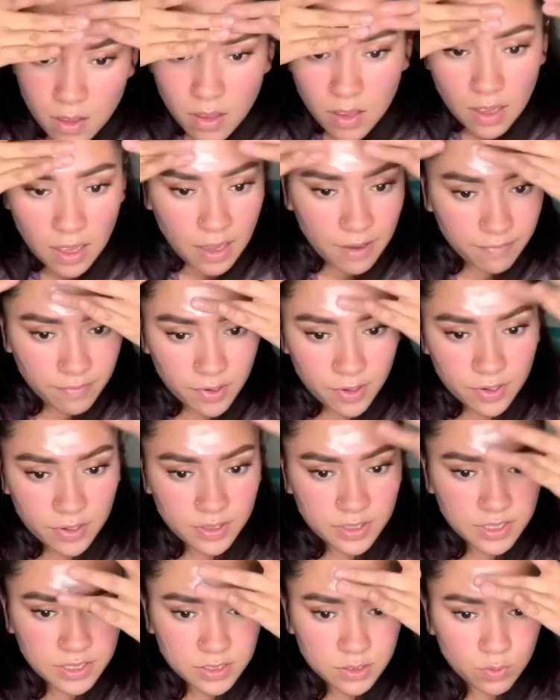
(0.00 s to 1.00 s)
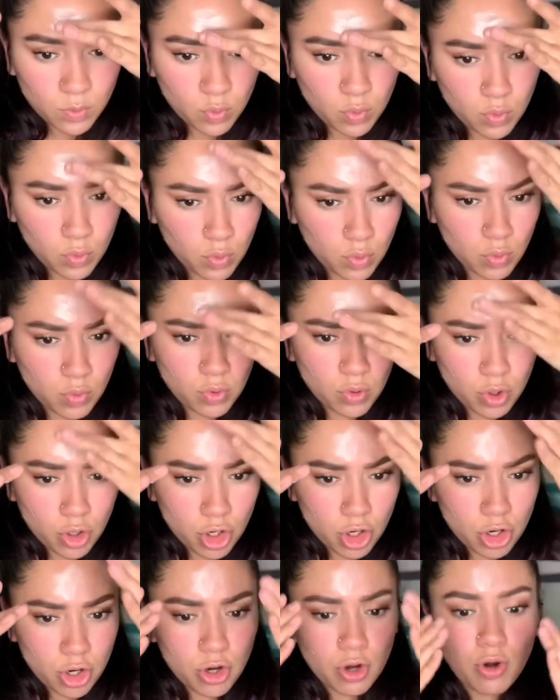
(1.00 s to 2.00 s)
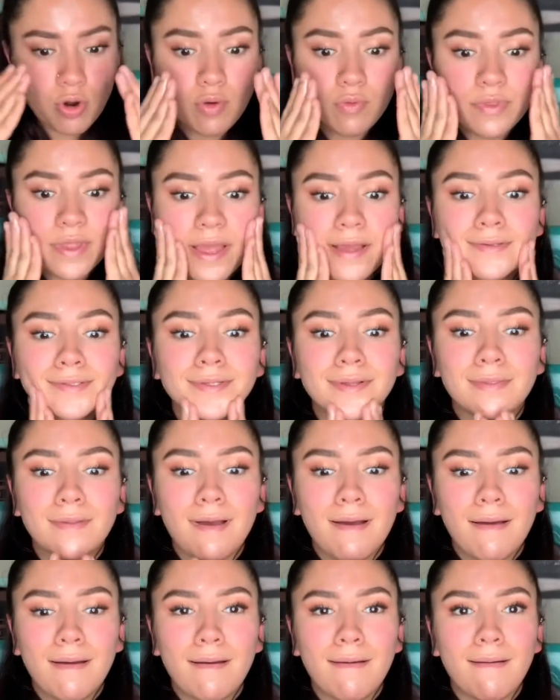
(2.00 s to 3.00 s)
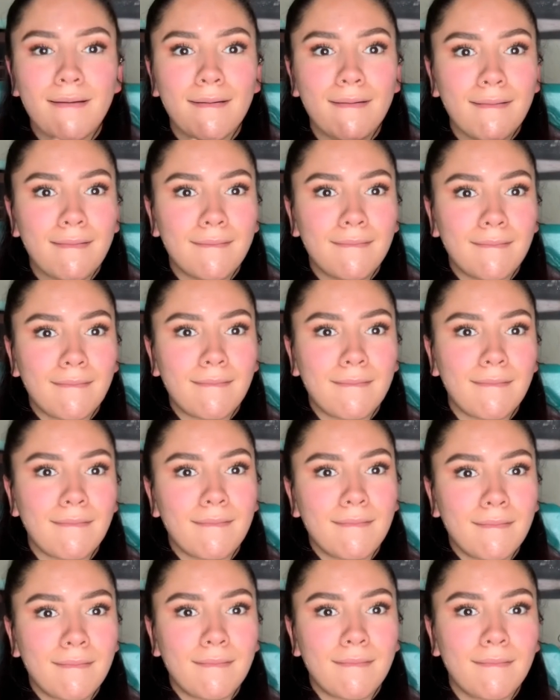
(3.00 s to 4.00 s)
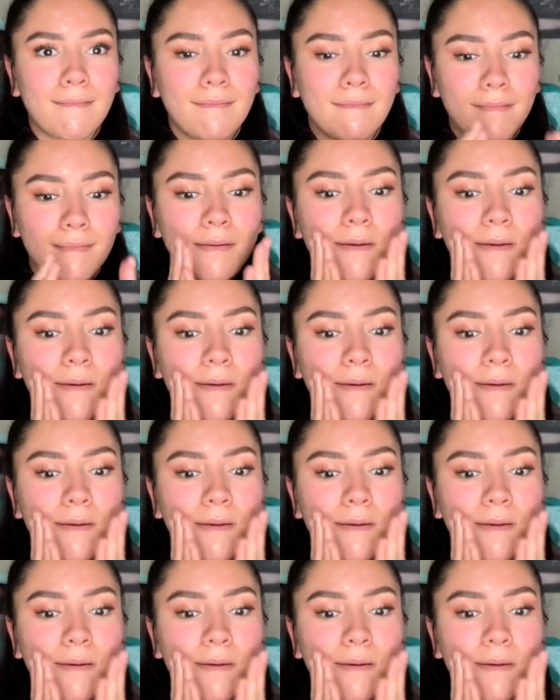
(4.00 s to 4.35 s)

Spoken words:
I've heard this. Oh, girl, that's a lot. Oh.